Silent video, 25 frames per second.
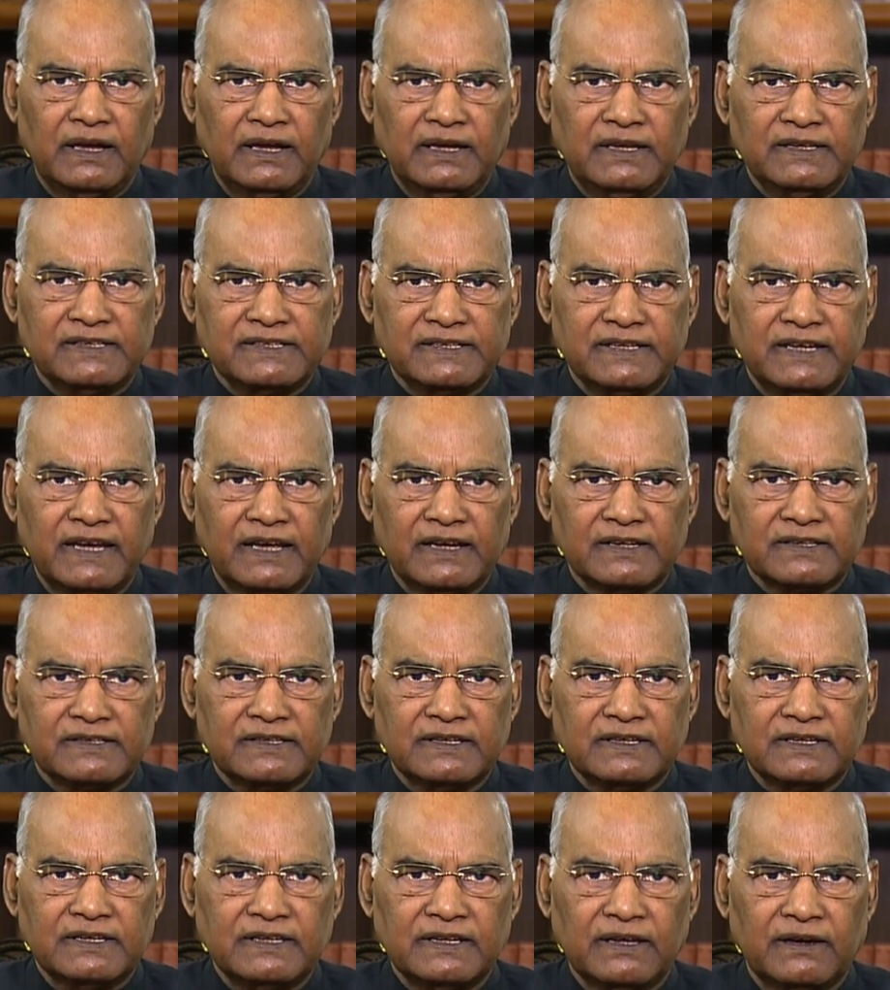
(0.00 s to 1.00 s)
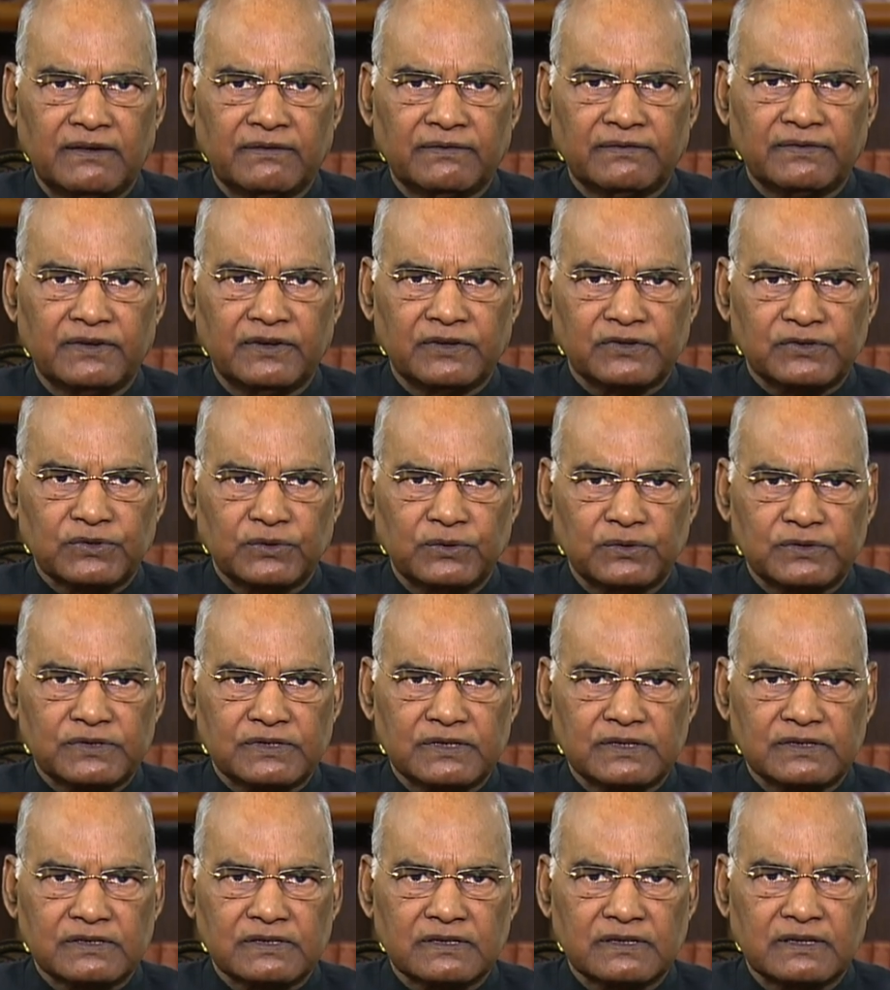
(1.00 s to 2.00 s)
scarcity of
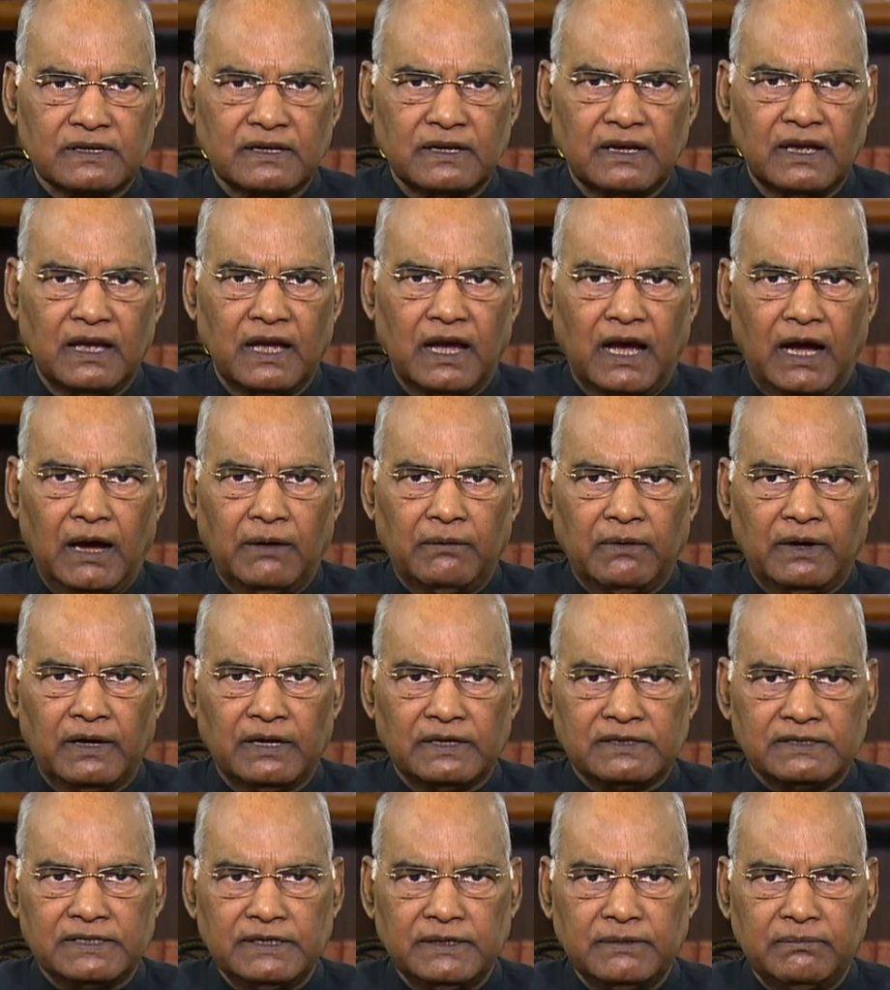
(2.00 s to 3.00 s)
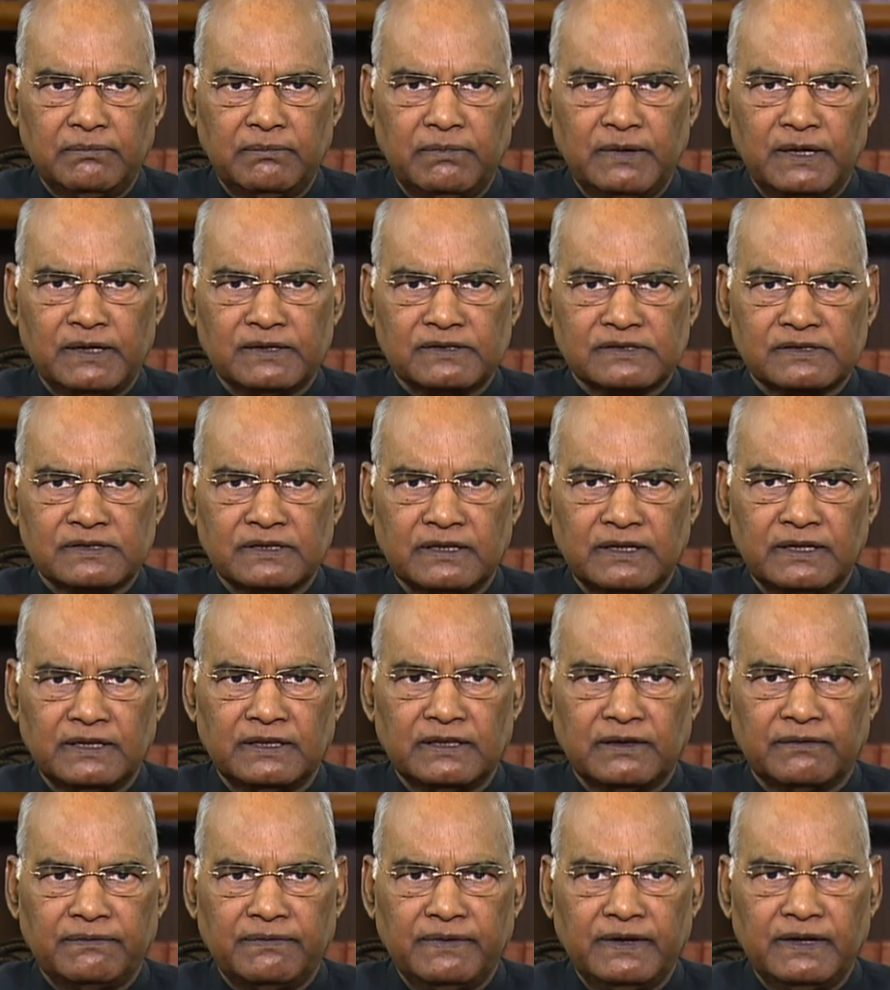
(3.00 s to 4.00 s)
resources, our achievements
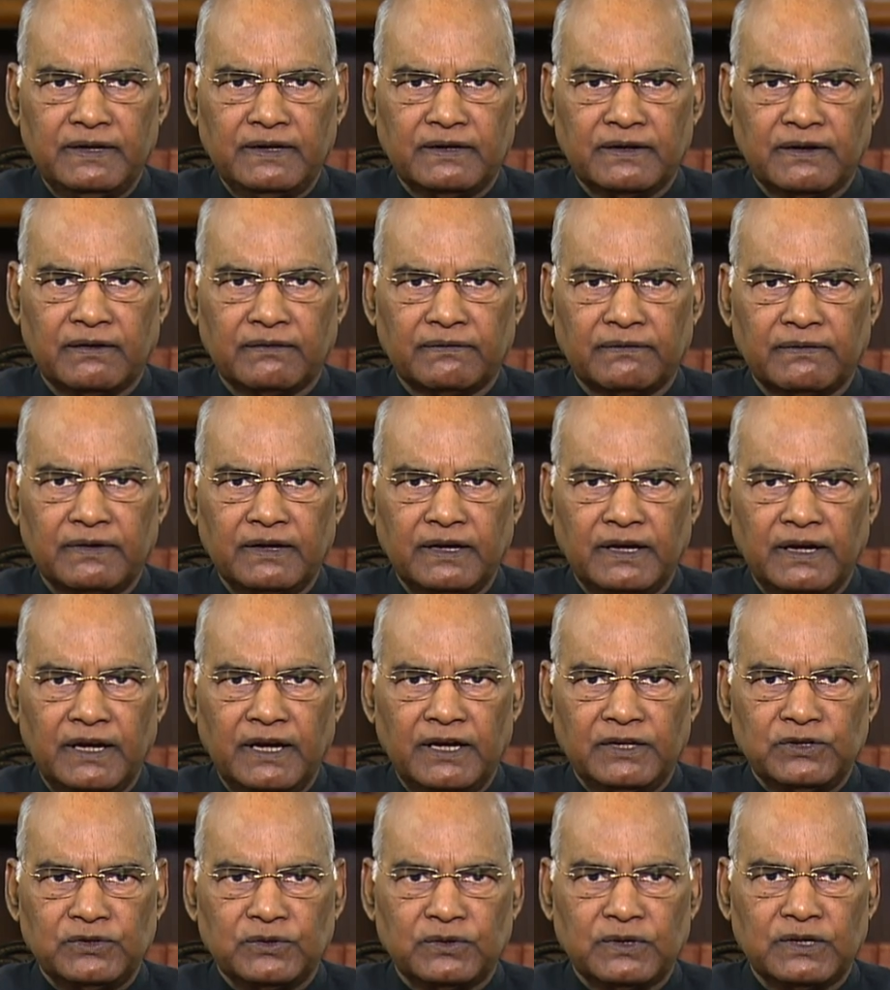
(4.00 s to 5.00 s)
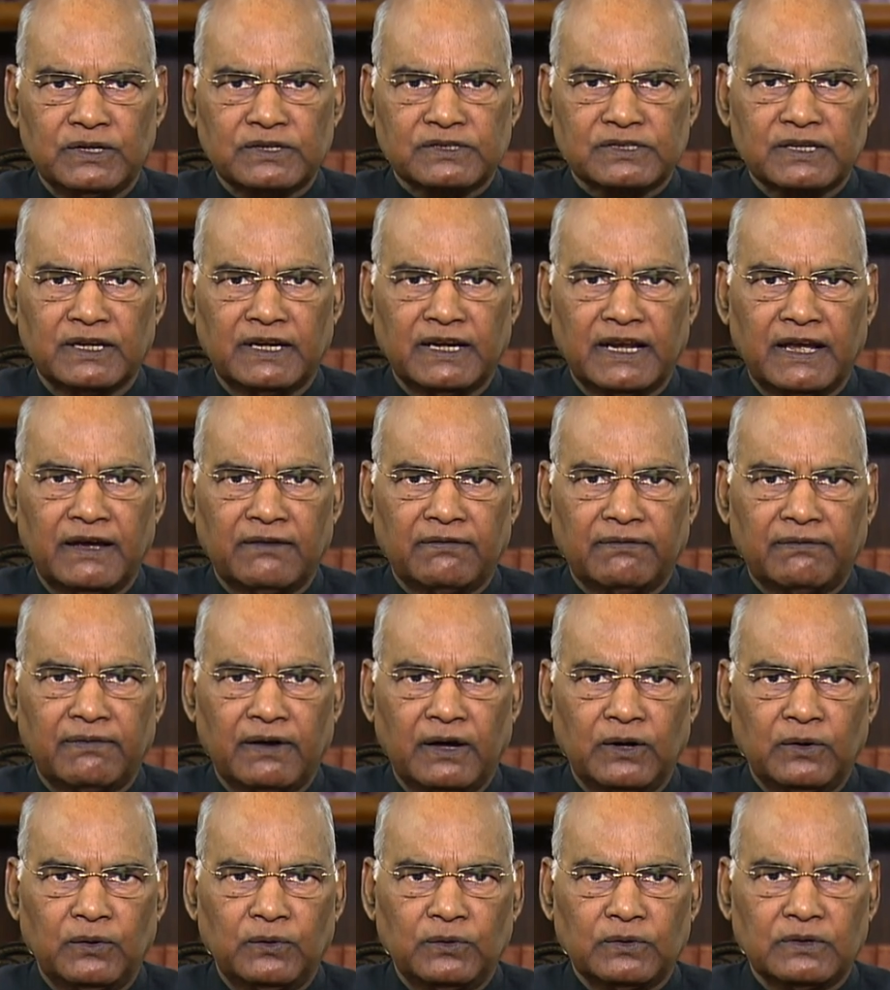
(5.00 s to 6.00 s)
in the field of education have
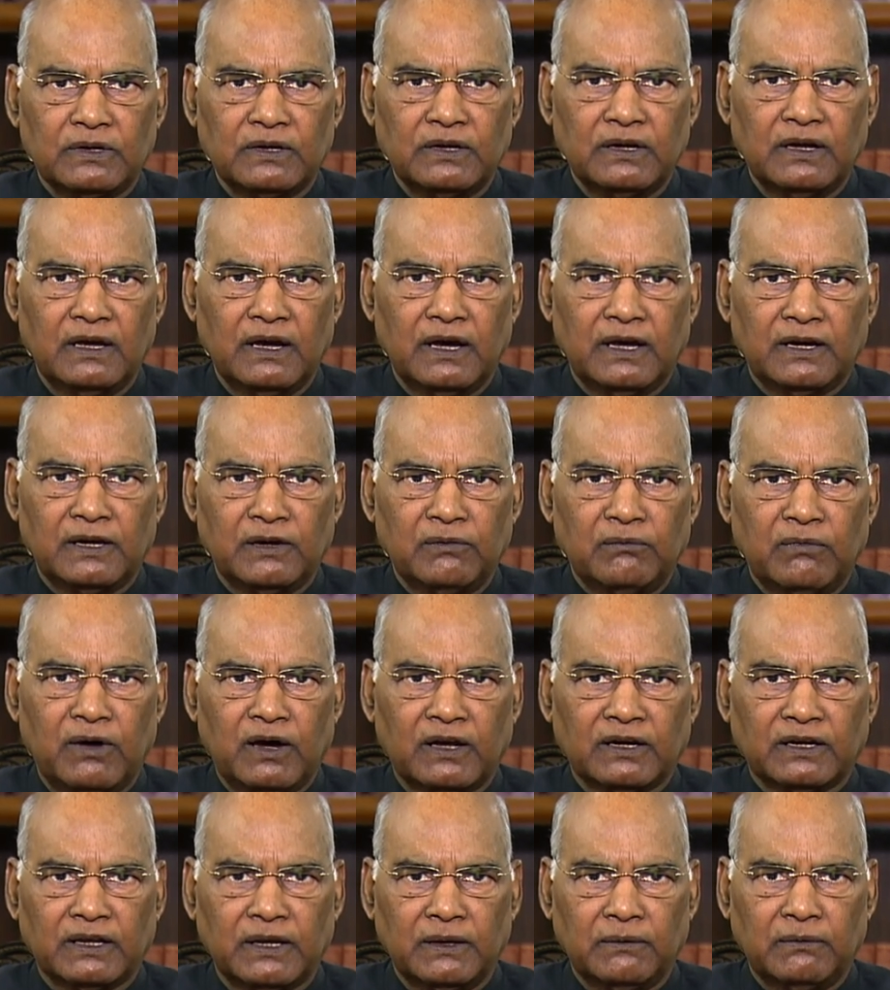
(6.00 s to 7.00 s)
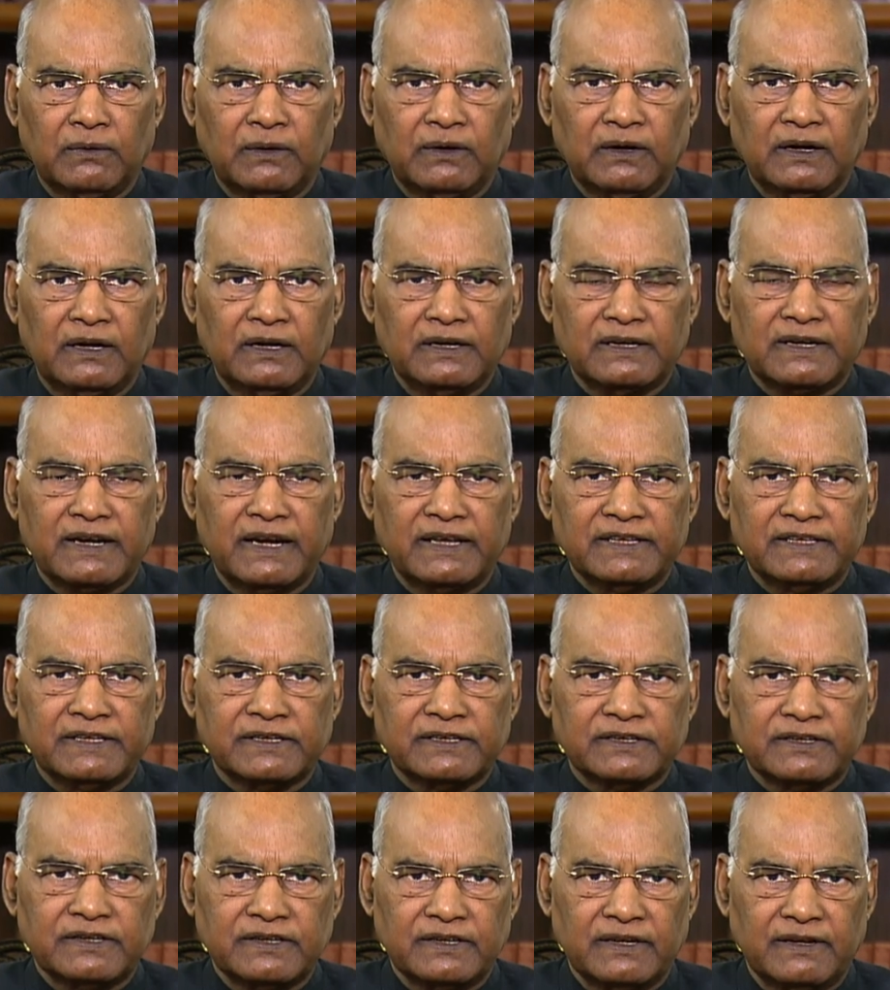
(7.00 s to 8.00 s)
followed a remarkable
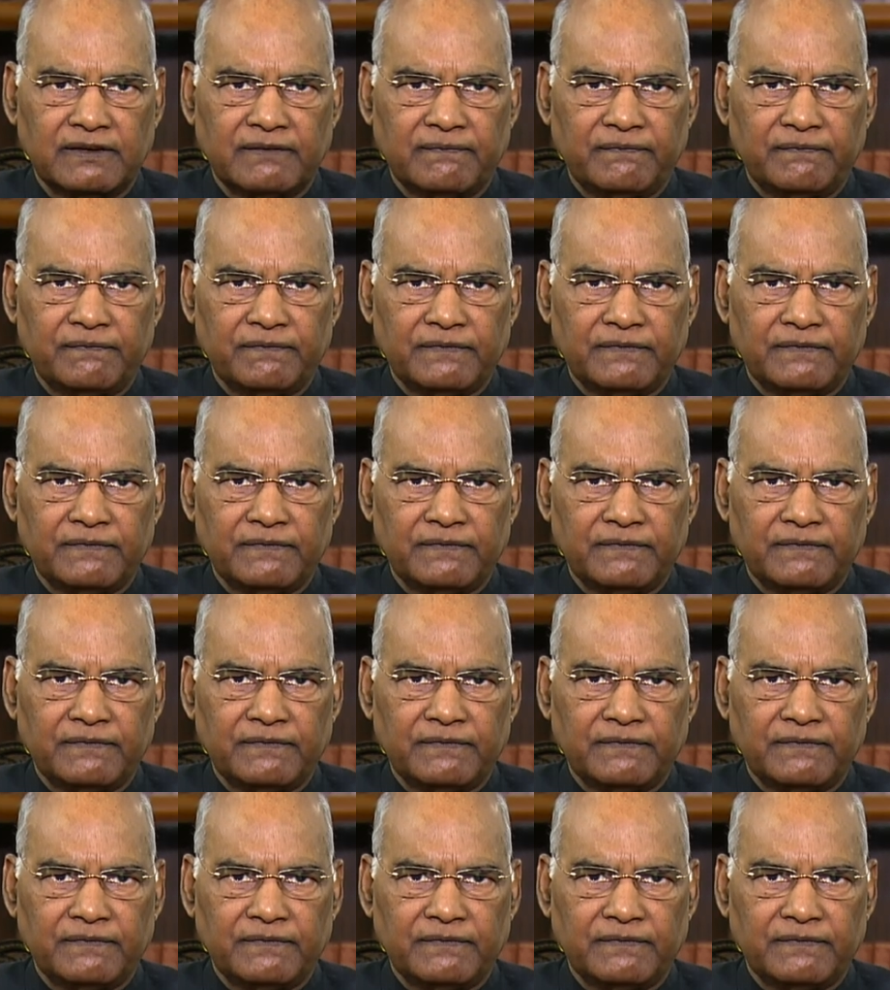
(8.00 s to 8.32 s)
trajectory.